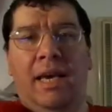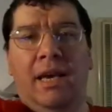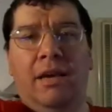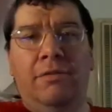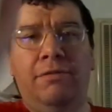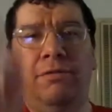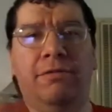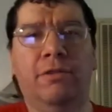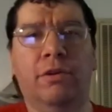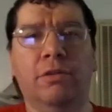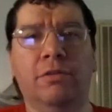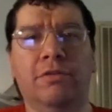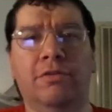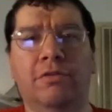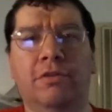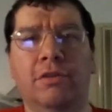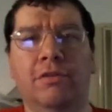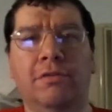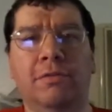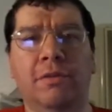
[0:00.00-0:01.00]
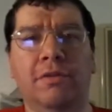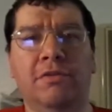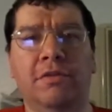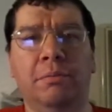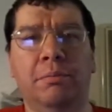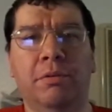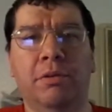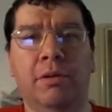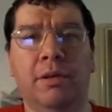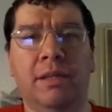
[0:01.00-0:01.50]
Hey folks, Joseph A.
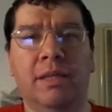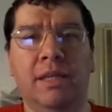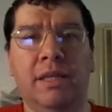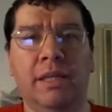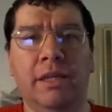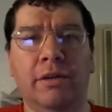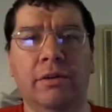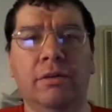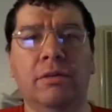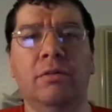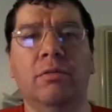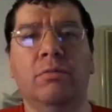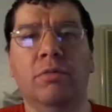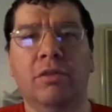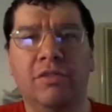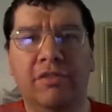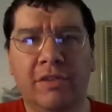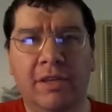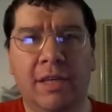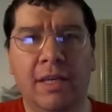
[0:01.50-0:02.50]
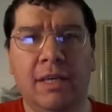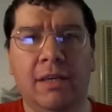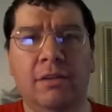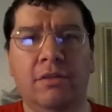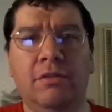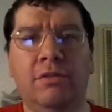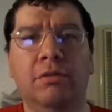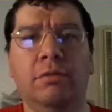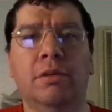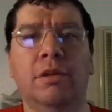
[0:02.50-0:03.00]
Sobora here, once
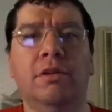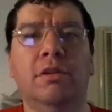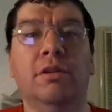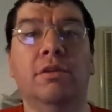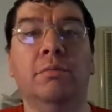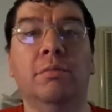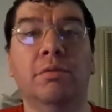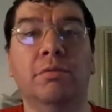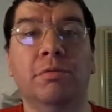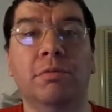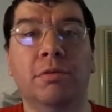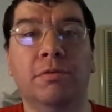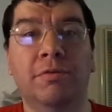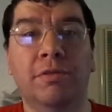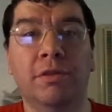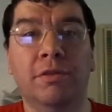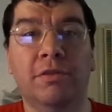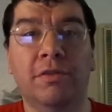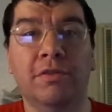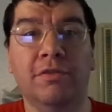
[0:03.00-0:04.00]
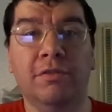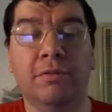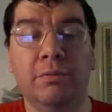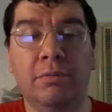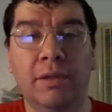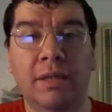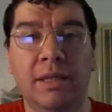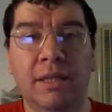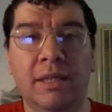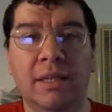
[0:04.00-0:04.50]
again doing another movie review
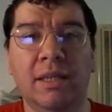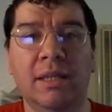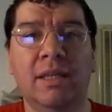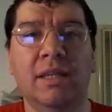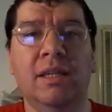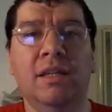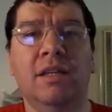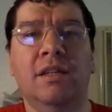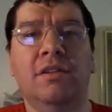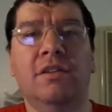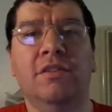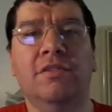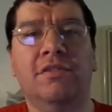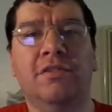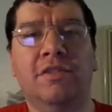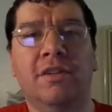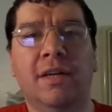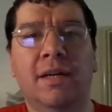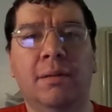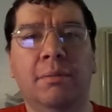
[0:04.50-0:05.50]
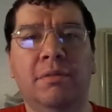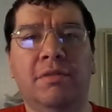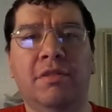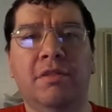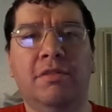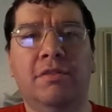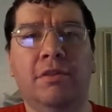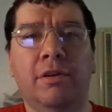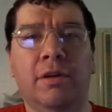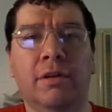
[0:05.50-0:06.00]
this week. This time it's
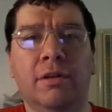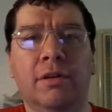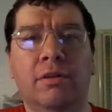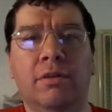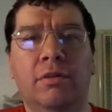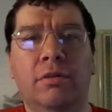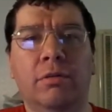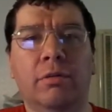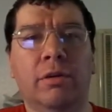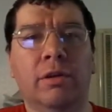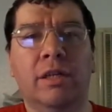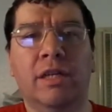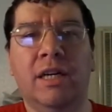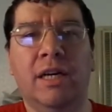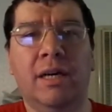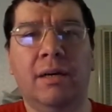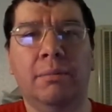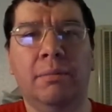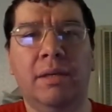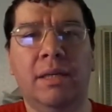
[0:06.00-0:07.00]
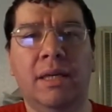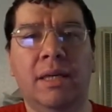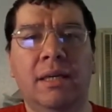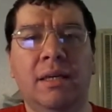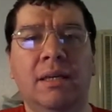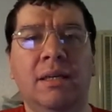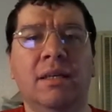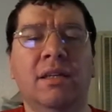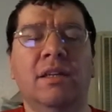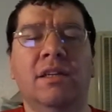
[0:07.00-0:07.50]
a dark horror
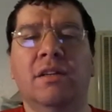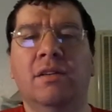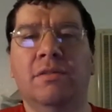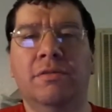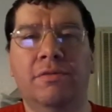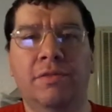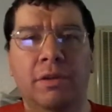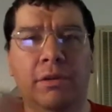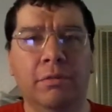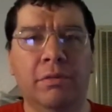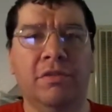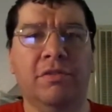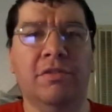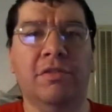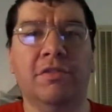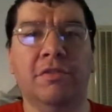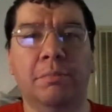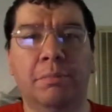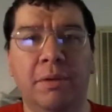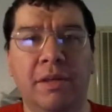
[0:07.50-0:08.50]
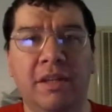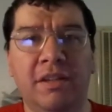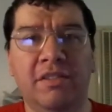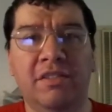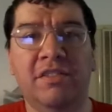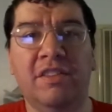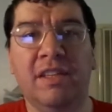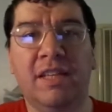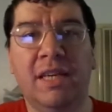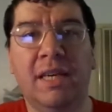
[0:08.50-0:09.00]
comedy filled with
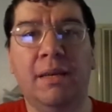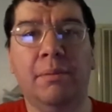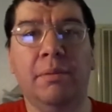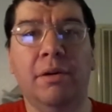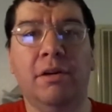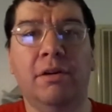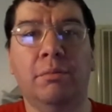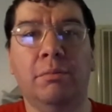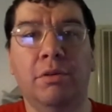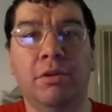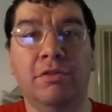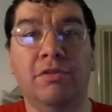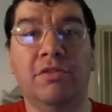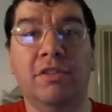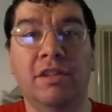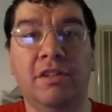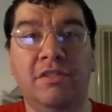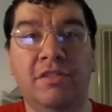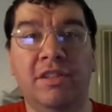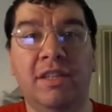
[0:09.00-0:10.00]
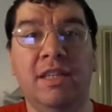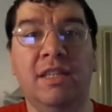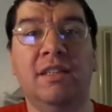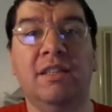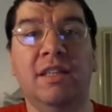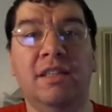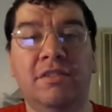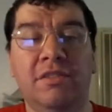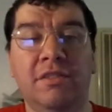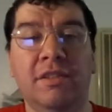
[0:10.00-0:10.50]
suspense that came out on March
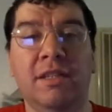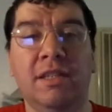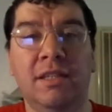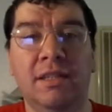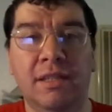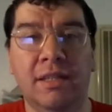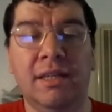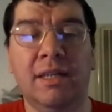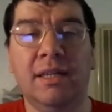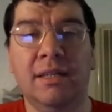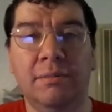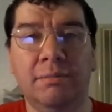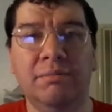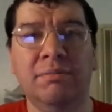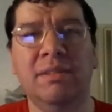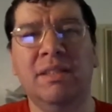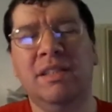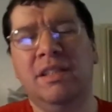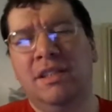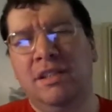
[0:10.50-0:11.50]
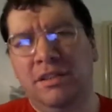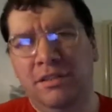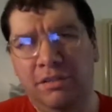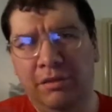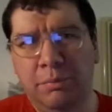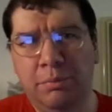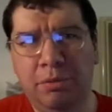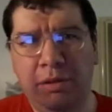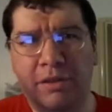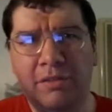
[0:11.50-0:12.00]
19, 1999.
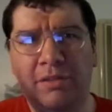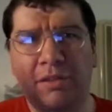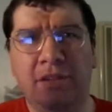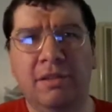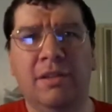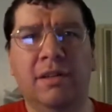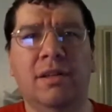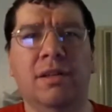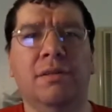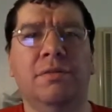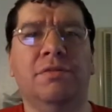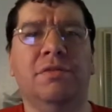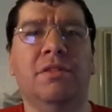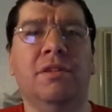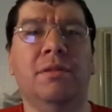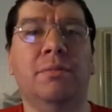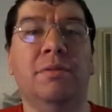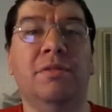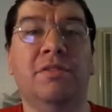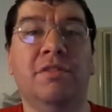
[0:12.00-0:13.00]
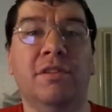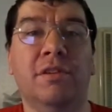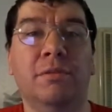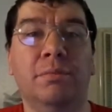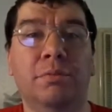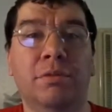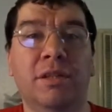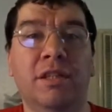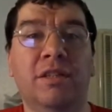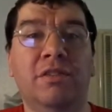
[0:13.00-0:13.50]
Surprisingly enough, it's going to be
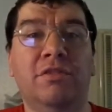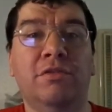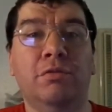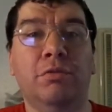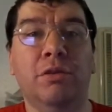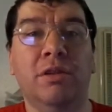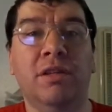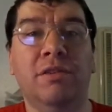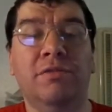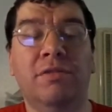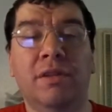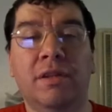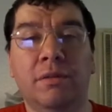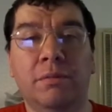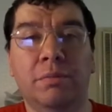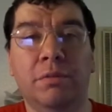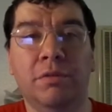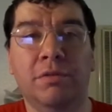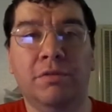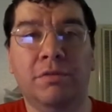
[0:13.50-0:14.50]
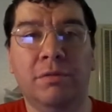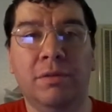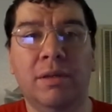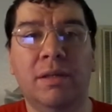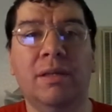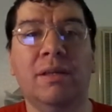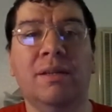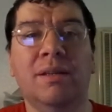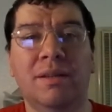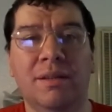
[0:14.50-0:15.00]
celebrating its 20th
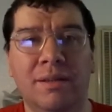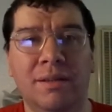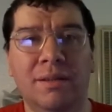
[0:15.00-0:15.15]
anniversary